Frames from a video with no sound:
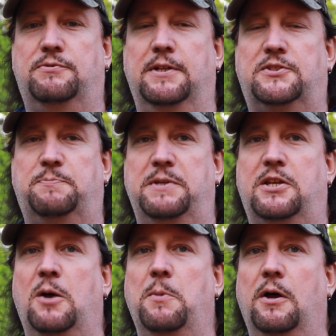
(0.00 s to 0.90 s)
It's
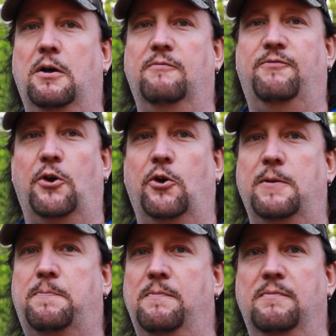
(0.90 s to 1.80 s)
become a
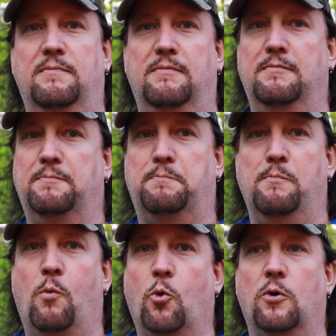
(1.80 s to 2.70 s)
very
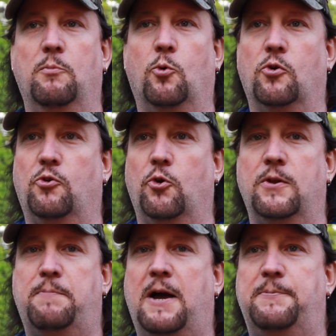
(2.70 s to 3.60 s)
more and more
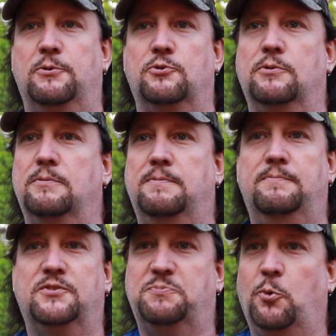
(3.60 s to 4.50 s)
growing popular
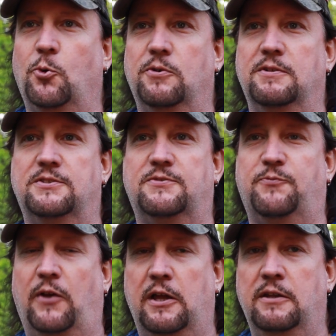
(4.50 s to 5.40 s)
sport. It's
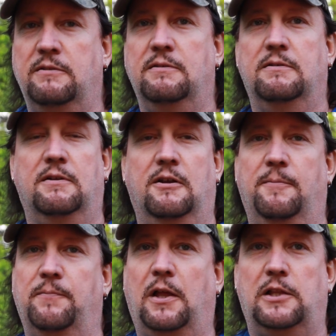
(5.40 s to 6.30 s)
fun.
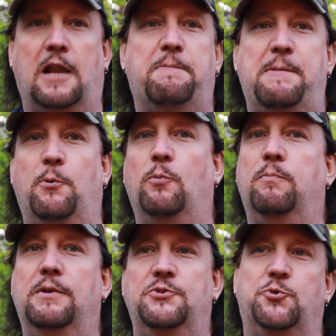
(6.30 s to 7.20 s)
A lot of people
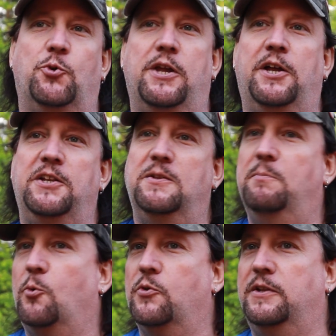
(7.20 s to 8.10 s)
enjoy hunting
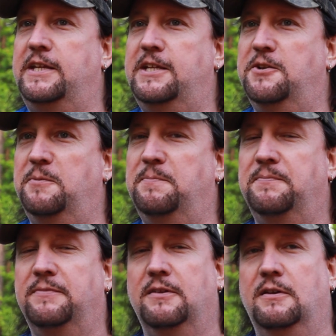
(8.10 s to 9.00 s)
them more than eating them.
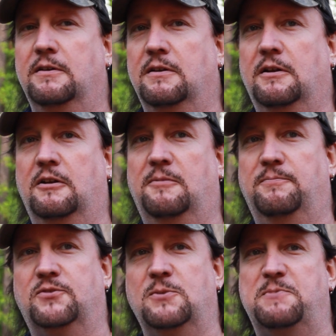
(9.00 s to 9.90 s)

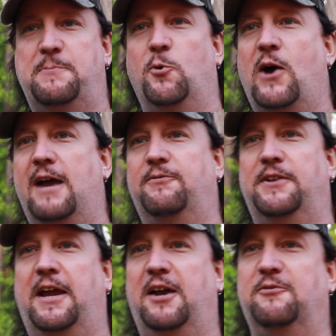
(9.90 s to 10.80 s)
Some people half
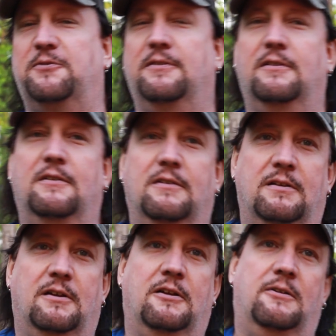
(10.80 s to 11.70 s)
and half,
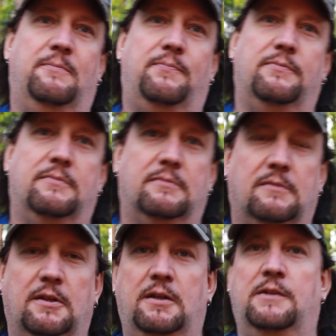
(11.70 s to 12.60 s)

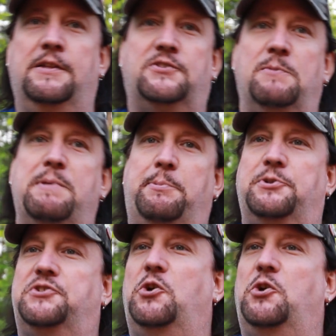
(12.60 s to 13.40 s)
and then some people just